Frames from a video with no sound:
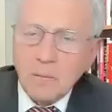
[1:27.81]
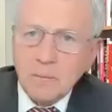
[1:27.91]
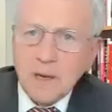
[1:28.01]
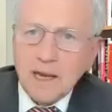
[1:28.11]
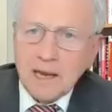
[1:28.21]

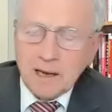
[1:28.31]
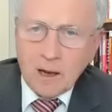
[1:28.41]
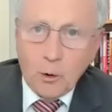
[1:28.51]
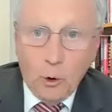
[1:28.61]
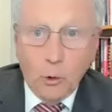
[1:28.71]
I'm being
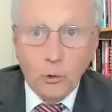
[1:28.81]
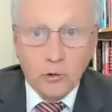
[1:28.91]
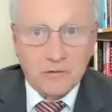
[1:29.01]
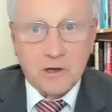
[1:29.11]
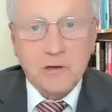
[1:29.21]

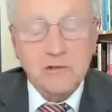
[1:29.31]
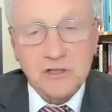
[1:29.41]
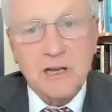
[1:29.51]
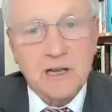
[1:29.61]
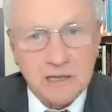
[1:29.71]
all of
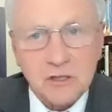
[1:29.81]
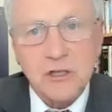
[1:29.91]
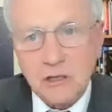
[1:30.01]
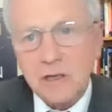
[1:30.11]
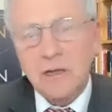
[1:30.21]
those,
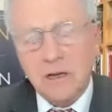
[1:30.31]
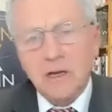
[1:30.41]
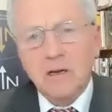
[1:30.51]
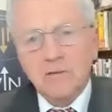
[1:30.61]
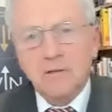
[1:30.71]
actually.
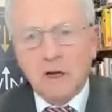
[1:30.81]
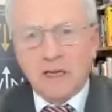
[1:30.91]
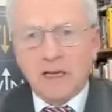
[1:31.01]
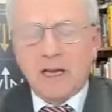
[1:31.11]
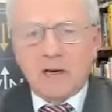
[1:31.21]

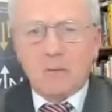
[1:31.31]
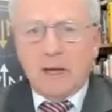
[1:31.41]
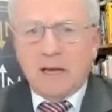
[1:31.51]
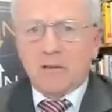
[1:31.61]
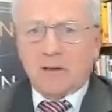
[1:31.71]
Finding out
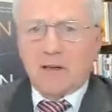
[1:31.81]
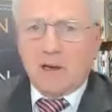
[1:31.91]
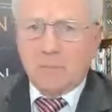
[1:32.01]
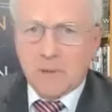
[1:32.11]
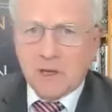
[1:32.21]
about the
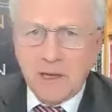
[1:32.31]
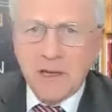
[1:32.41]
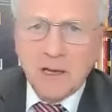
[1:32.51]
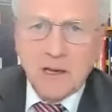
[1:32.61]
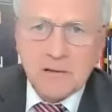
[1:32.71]

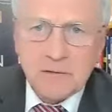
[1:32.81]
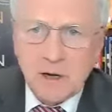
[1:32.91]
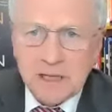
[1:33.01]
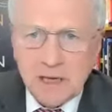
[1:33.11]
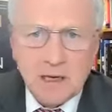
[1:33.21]
company,
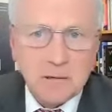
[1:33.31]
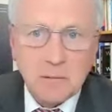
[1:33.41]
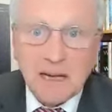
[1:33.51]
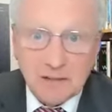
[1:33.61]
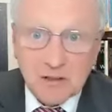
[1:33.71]
finding out
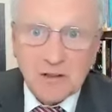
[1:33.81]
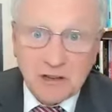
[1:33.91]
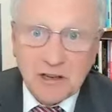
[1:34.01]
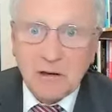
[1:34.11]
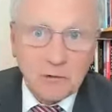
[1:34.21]
about the
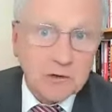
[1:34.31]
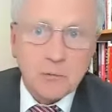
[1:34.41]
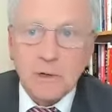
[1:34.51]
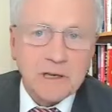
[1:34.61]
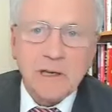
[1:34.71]
deal
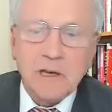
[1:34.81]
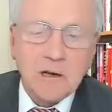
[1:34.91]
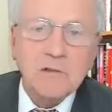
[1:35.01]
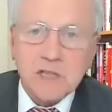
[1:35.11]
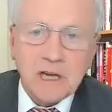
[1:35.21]
that we're
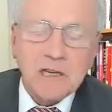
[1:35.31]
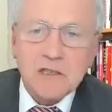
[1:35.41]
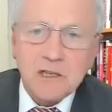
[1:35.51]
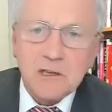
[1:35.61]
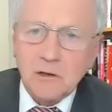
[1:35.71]

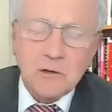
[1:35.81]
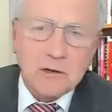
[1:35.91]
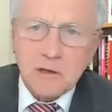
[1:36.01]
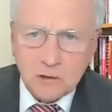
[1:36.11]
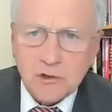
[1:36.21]
negotiating or
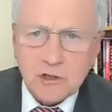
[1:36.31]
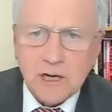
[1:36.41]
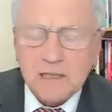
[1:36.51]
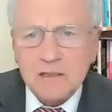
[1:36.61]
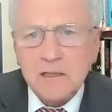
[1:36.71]
the
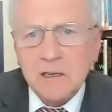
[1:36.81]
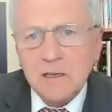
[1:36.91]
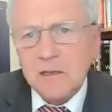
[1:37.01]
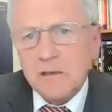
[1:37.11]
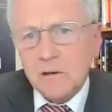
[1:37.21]
contract
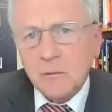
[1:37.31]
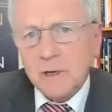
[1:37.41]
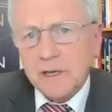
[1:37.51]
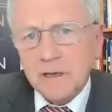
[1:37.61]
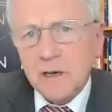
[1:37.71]
that
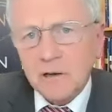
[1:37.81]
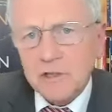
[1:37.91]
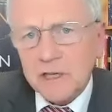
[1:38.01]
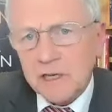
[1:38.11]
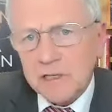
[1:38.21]
we're
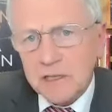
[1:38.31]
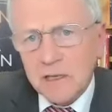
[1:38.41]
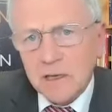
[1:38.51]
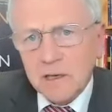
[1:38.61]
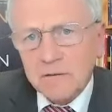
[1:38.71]

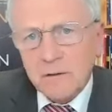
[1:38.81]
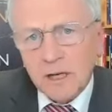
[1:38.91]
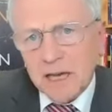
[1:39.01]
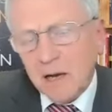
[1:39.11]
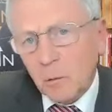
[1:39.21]
negotiating,
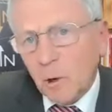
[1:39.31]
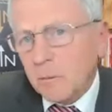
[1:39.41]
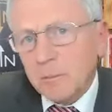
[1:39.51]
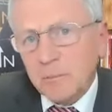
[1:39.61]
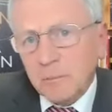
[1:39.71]
finding out
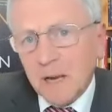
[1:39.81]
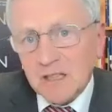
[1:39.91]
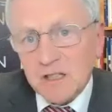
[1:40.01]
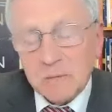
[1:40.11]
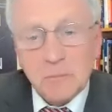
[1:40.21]
what
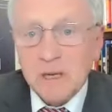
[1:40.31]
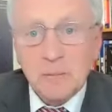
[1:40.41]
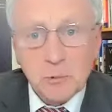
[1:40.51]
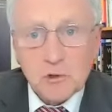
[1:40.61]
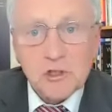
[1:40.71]
makes the
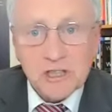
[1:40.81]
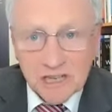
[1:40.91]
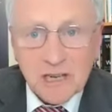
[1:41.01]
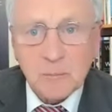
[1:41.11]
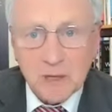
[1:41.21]
people
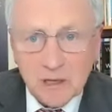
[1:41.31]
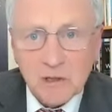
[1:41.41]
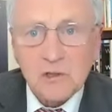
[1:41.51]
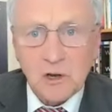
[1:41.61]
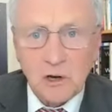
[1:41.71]
tick,
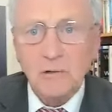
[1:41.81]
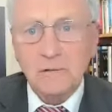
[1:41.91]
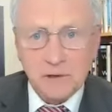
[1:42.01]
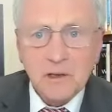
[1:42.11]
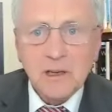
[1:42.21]
because
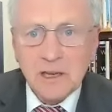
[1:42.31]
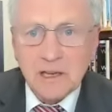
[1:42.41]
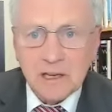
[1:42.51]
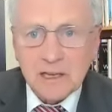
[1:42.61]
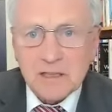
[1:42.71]
often
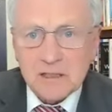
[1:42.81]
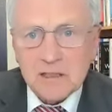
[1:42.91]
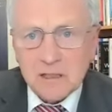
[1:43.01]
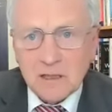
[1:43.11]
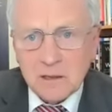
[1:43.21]

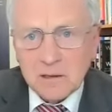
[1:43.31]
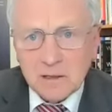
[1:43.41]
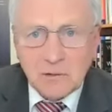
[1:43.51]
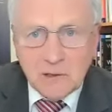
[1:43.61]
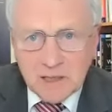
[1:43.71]
it's
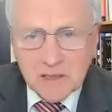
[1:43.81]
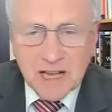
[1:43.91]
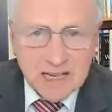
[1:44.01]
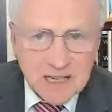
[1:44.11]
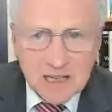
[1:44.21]

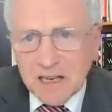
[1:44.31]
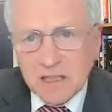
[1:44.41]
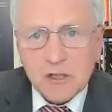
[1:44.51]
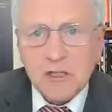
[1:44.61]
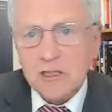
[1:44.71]
that
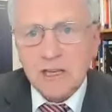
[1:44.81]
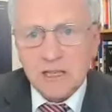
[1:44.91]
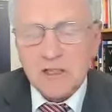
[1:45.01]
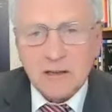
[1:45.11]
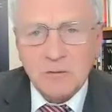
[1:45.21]
connection,
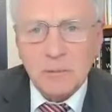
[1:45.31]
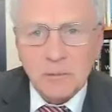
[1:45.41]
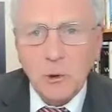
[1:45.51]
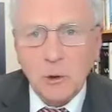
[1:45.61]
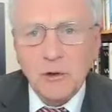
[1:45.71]
it's that
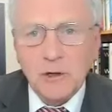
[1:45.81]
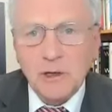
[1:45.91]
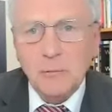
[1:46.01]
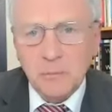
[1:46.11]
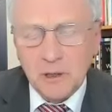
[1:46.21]
rapport that
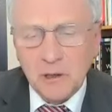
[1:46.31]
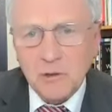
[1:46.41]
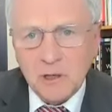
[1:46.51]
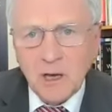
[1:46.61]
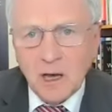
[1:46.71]
you
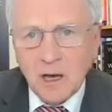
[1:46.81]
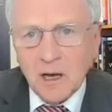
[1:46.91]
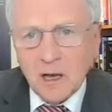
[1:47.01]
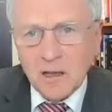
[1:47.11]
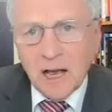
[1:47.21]
build,
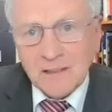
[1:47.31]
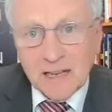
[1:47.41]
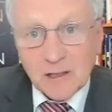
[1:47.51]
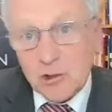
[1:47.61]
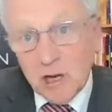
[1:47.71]
and
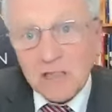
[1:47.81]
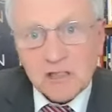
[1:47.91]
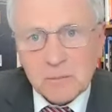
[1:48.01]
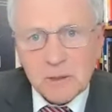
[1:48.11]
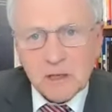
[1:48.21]
that
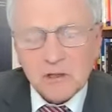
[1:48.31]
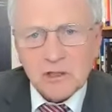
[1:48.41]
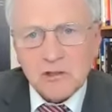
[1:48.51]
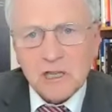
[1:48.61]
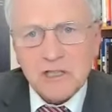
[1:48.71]
trust,
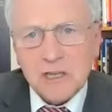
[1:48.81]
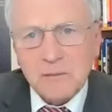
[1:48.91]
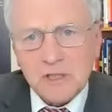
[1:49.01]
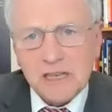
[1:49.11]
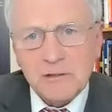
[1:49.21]
because the trust
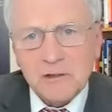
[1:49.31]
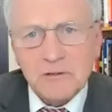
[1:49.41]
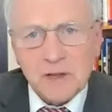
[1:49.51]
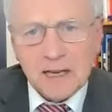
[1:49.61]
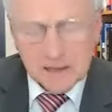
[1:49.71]
comes out
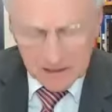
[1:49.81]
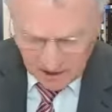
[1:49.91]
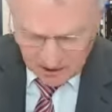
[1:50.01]
of that